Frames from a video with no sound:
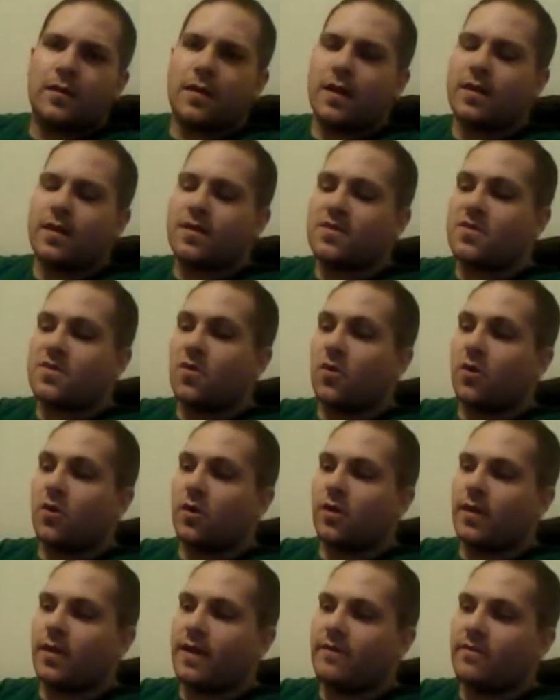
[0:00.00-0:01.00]
10
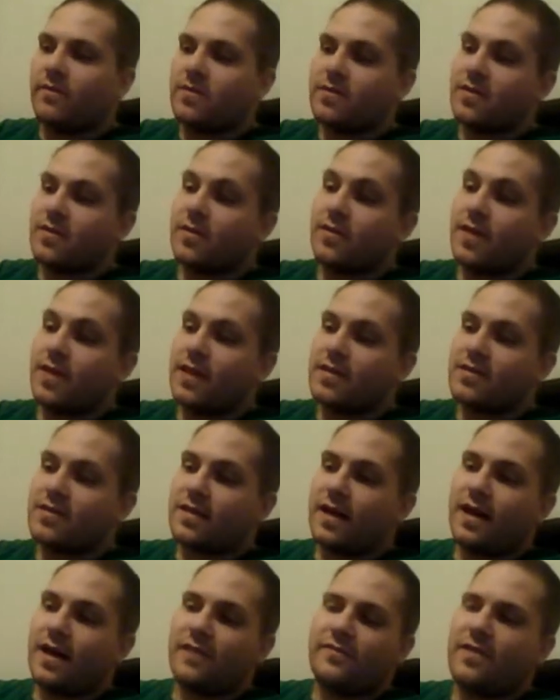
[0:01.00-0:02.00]
historical levels and then
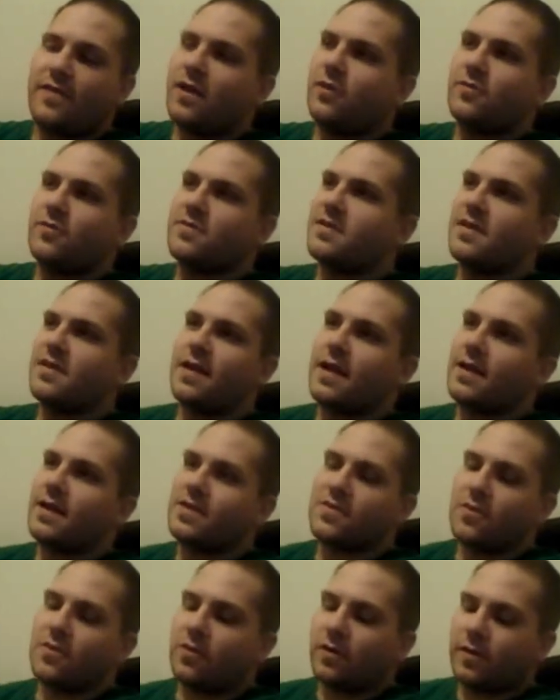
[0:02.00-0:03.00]
Skyfall, or is it 9
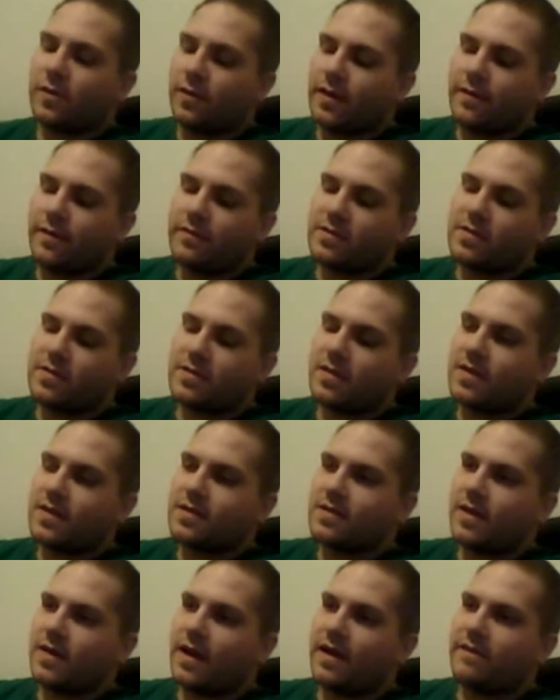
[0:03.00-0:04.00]
historical levels and then
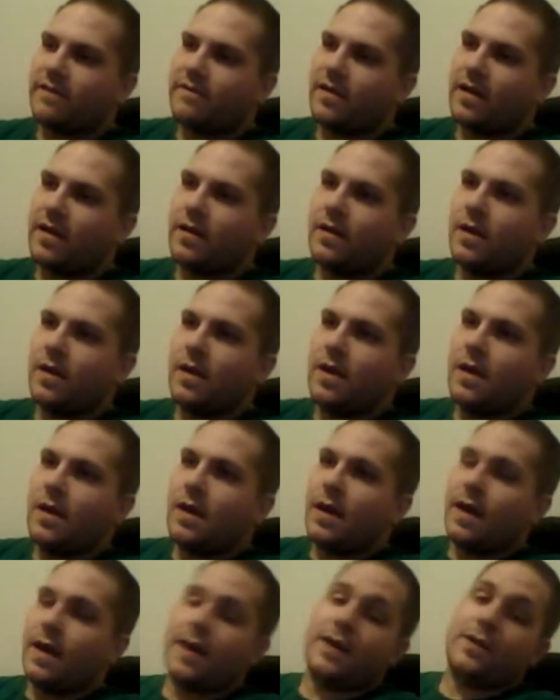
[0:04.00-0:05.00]
Skyfall?
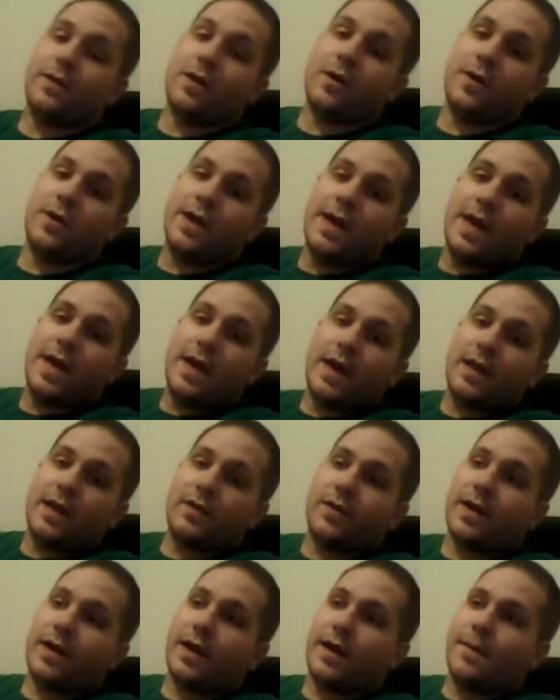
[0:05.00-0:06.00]
I don't know.
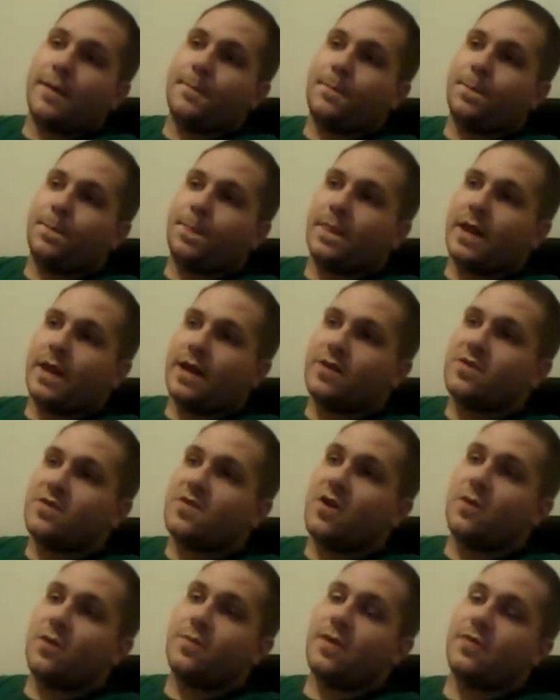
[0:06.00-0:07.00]
Yeah. I
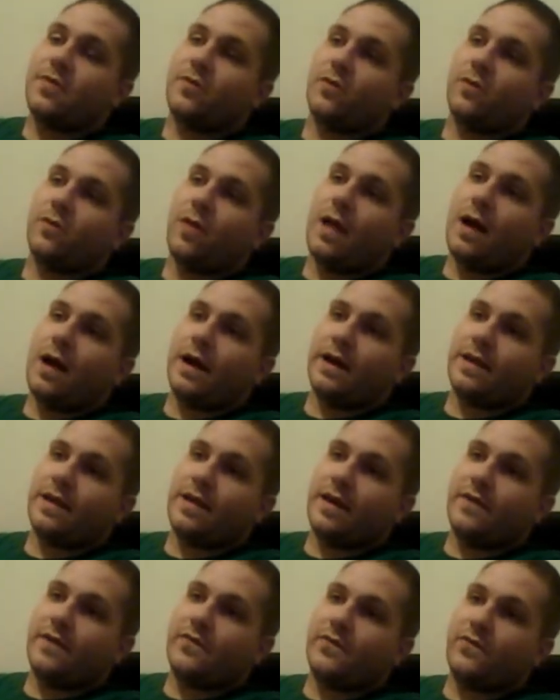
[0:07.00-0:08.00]
just hope that they're long
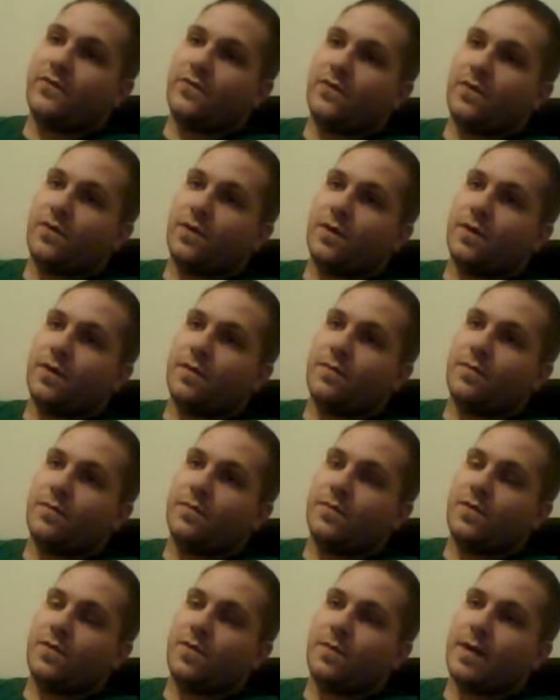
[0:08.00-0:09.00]
enough to
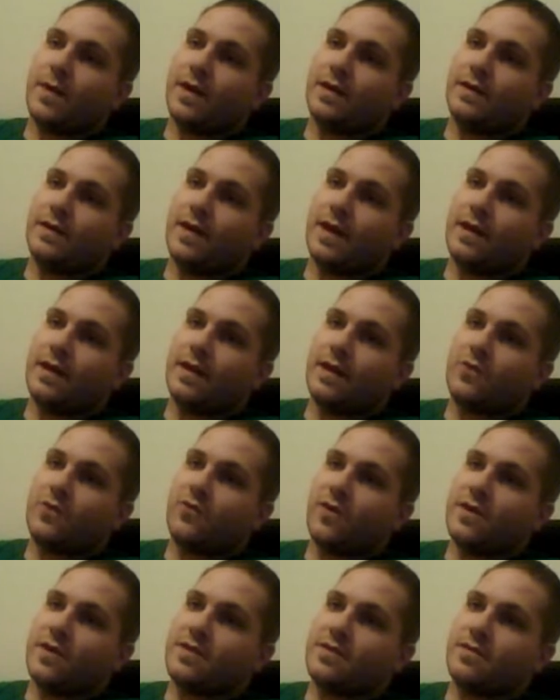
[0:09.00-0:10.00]
maintain
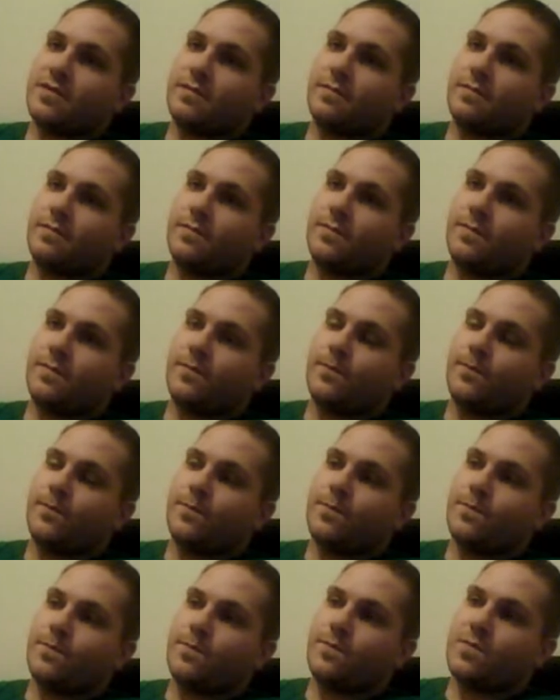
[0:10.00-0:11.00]
interest.
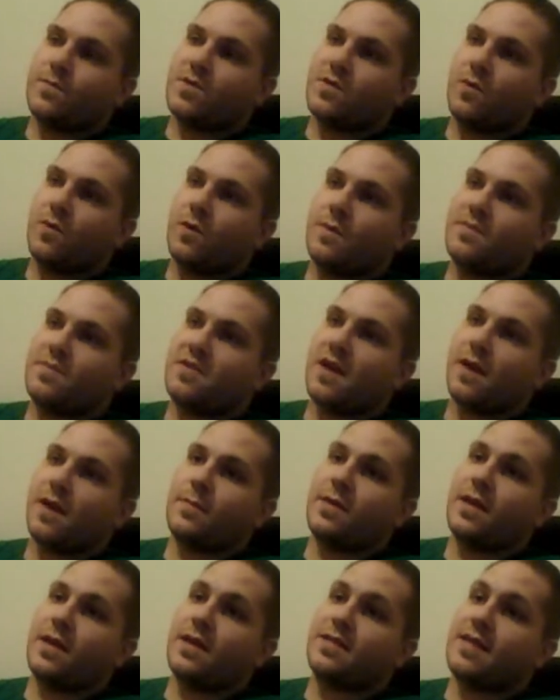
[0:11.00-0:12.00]
So what I'm
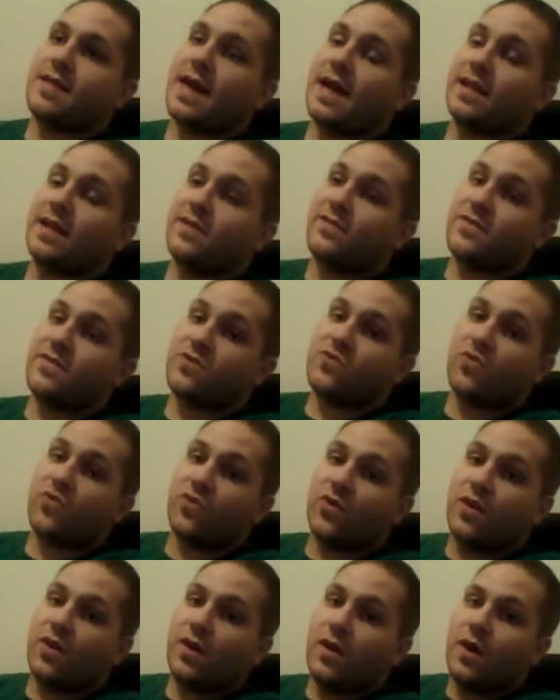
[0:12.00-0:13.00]
saying, it's
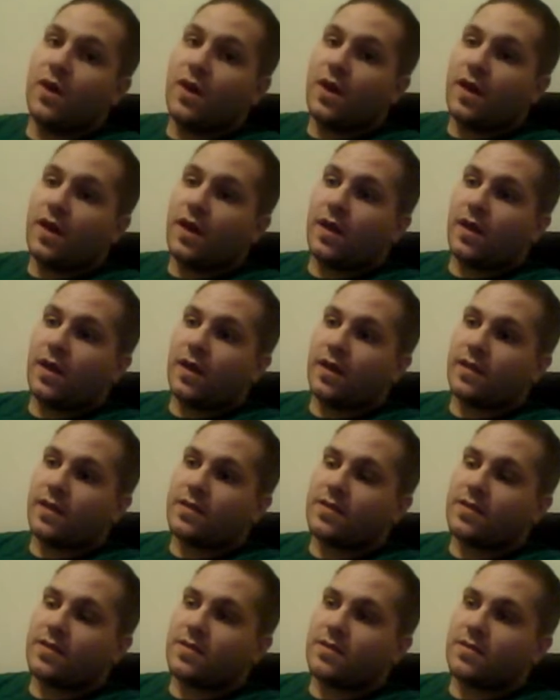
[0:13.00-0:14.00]
Activision.
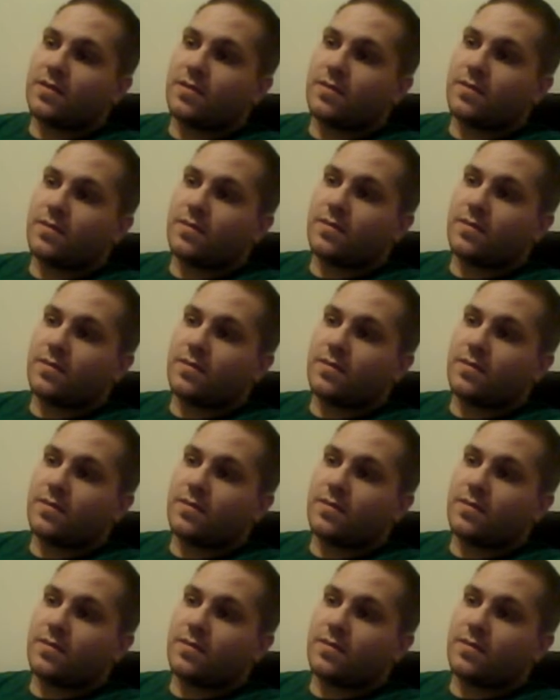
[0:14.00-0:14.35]
It's